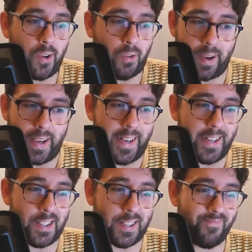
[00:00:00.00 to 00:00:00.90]

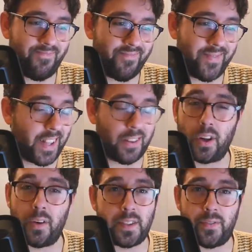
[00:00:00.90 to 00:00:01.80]
Grealish, you
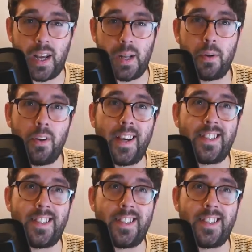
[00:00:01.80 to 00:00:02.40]
don't know if he's available or not.